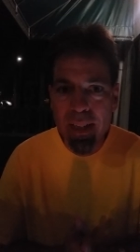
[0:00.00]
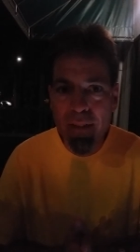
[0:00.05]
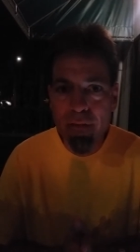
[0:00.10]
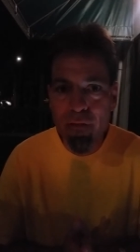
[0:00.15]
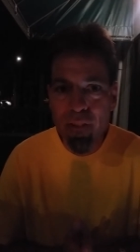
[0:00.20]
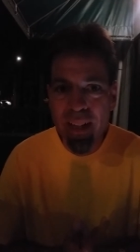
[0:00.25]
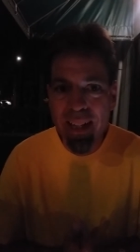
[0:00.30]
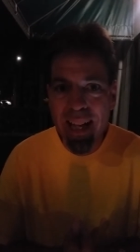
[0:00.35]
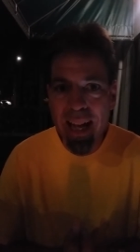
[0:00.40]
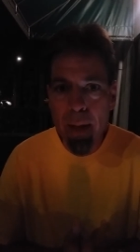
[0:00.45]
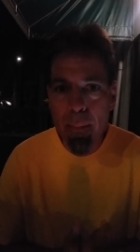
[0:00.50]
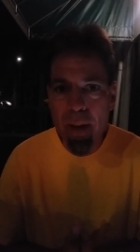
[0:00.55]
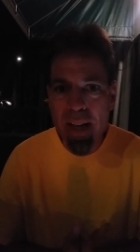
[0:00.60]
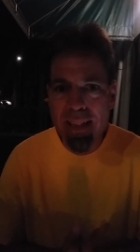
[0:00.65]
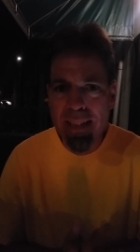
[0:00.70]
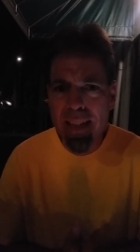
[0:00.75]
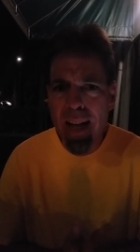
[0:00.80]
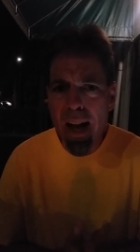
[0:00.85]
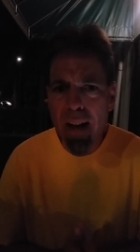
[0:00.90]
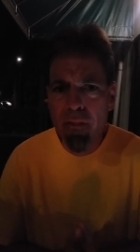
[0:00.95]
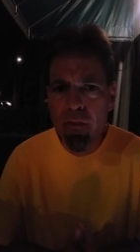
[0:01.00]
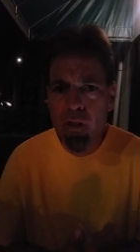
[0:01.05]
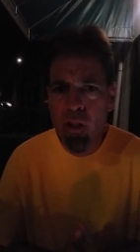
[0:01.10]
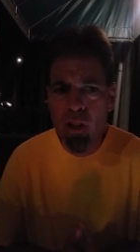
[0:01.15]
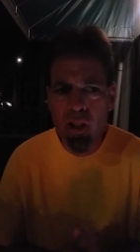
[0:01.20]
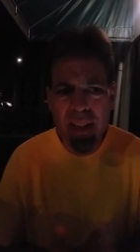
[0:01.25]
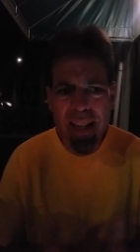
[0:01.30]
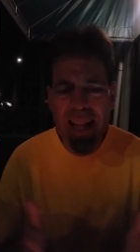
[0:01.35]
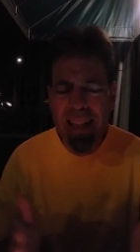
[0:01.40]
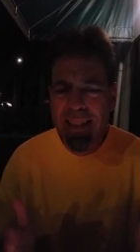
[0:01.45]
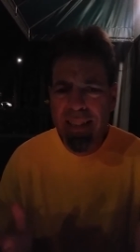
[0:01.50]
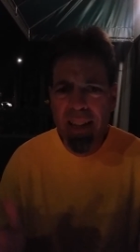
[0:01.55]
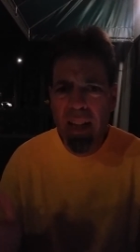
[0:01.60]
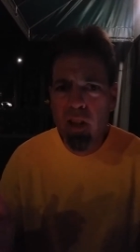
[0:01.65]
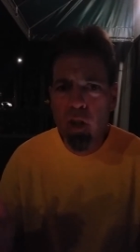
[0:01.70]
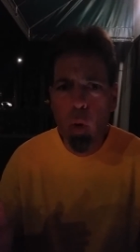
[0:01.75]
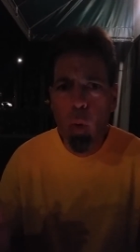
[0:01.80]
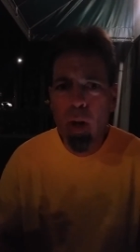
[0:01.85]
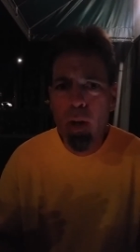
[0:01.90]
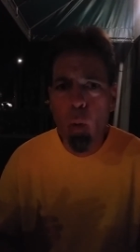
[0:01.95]
defeat him as governor. That's not
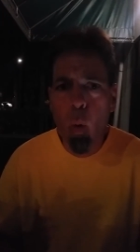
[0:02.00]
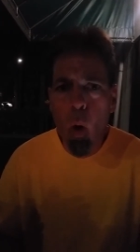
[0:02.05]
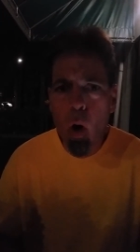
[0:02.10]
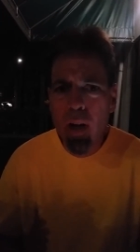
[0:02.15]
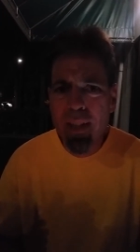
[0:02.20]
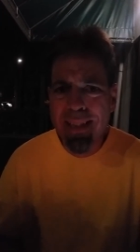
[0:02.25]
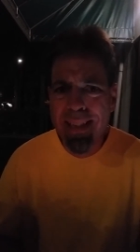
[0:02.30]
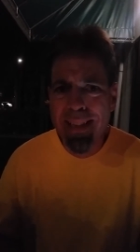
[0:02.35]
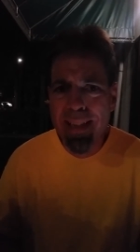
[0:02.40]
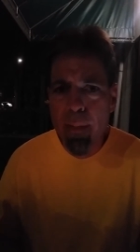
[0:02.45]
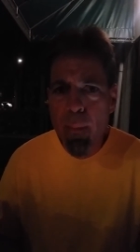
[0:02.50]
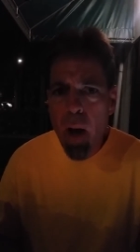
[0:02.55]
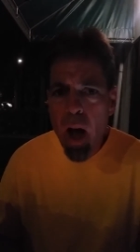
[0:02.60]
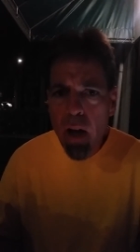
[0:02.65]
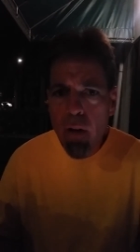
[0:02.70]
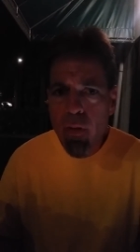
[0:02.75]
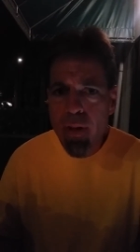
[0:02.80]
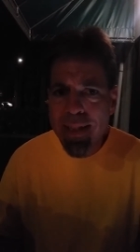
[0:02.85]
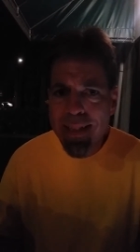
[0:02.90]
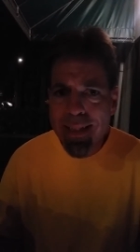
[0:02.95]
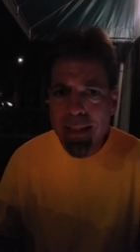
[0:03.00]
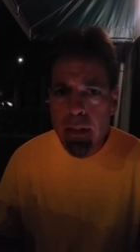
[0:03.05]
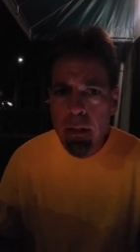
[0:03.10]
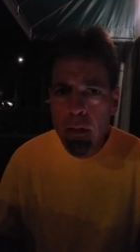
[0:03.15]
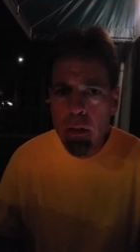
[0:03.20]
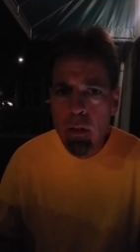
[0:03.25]
the way it works in democracy.